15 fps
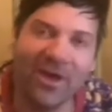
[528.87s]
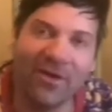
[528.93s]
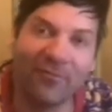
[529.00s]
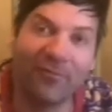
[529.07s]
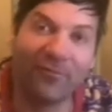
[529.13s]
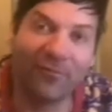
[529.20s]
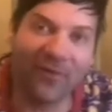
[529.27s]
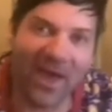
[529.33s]

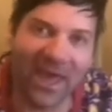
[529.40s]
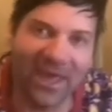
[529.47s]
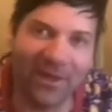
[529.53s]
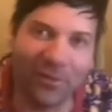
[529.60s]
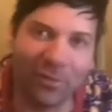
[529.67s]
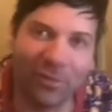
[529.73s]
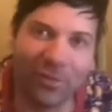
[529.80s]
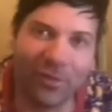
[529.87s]

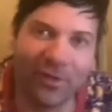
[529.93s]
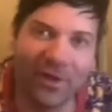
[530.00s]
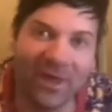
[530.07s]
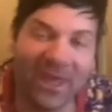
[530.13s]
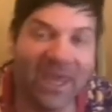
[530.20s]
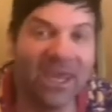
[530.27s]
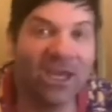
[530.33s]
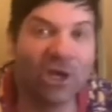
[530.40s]
faith
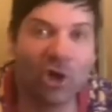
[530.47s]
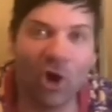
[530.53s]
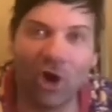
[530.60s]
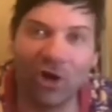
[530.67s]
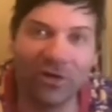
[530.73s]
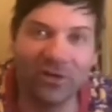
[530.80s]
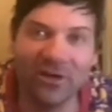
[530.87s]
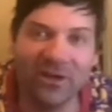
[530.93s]
in
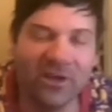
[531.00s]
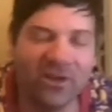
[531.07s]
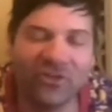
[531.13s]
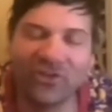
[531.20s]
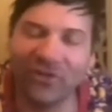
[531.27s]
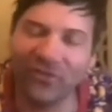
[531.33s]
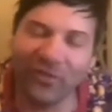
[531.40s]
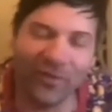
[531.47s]
God,
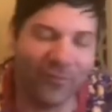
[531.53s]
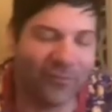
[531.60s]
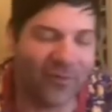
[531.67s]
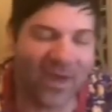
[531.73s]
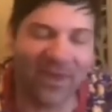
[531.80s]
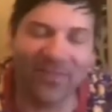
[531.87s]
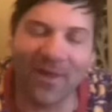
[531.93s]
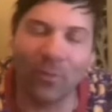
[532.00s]
just the
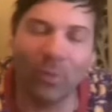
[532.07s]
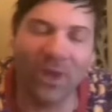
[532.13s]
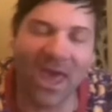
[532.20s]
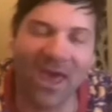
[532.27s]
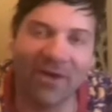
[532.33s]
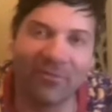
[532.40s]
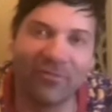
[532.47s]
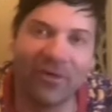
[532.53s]
fact that we
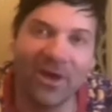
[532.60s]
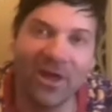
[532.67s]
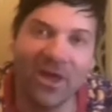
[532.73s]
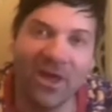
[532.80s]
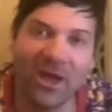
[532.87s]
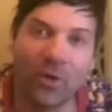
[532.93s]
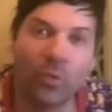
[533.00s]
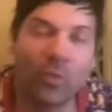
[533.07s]
have
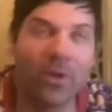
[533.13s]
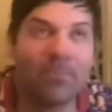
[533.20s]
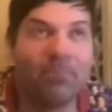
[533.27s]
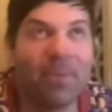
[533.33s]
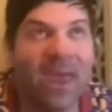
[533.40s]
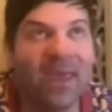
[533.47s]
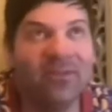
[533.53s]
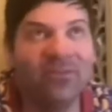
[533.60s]

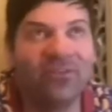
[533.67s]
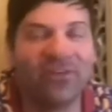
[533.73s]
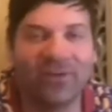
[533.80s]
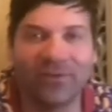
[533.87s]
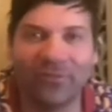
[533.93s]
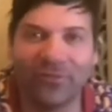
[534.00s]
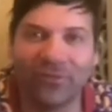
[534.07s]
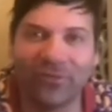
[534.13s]

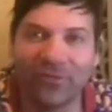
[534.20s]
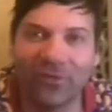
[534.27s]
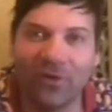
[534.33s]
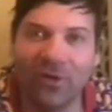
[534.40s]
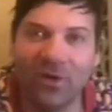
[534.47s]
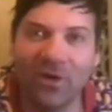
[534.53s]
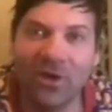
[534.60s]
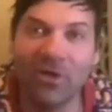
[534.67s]
repentance
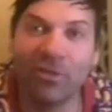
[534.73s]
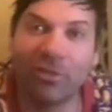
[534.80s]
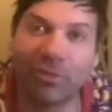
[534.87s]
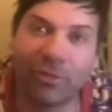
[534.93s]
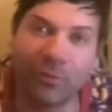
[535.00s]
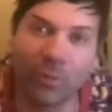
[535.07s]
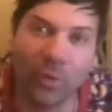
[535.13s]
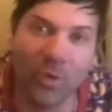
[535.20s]

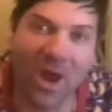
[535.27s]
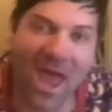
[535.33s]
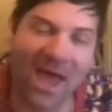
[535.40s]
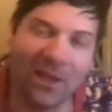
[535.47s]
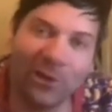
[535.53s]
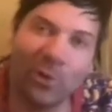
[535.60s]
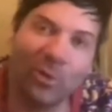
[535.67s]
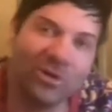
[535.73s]
through
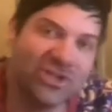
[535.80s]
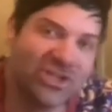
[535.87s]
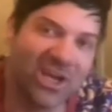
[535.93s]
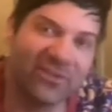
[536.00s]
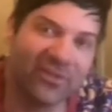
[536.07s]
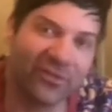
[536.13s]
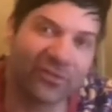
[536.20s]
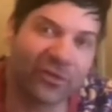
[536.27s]
our Lord
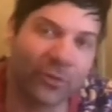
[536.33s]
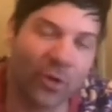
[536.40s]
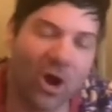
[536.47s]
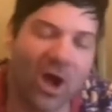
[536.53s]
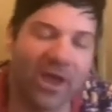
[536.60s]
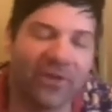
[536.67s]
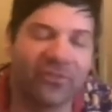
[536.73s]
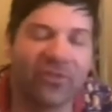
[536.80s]
Jesus
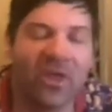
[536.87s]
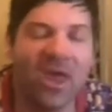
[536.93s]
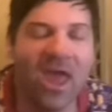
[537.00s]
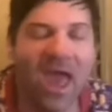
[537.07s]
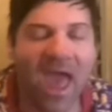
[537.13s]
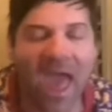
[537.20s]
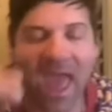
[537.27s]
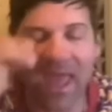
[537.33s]
Christ
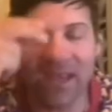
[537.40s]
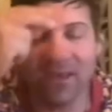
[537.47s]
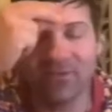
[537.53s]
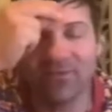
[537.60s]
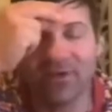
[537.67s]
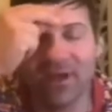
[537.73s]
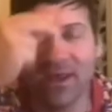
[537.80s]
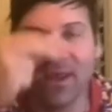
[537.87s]

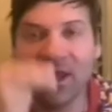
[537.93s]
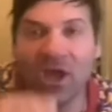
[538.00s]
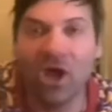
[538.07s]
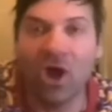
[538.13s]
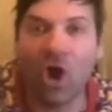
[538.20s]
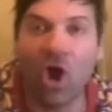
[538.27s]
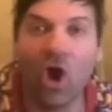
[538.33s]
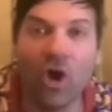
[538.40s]
and
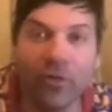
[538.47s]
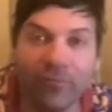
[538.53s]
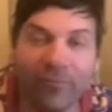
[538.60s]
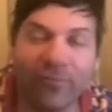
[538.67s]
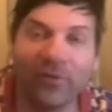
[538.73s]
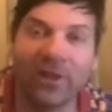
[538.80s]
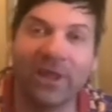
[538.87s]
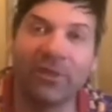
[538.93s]

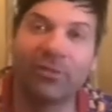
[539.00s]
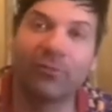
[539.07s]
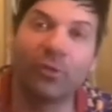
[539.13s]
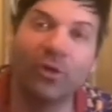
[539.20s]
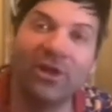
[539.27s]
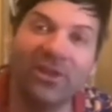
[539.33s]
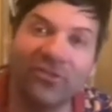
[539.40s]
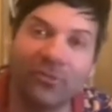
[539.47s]
hopefully
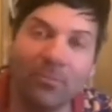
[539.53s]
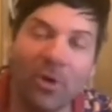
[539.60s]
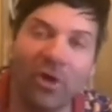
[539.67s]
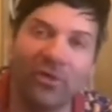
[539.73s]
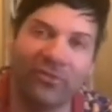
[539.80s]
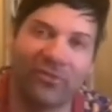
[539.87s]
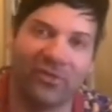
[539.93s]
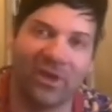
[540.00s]
through his
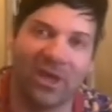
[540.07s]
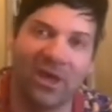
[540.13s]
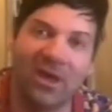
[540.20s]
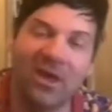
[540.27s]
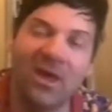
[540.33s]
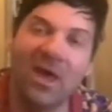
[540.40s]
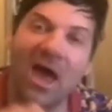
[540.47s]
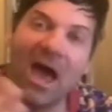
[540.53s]
mercy,
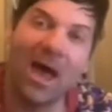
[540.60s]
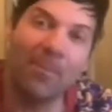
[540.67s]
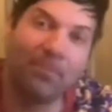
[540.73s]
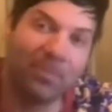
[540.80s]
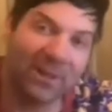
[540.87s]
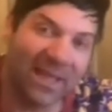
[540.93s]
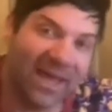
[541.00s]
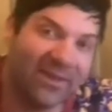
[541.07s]
a
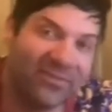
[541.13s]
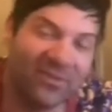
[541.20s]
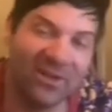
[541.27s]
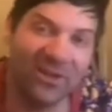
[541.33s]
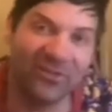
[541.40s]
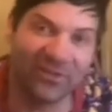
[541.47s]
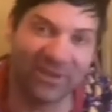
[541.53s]
place in his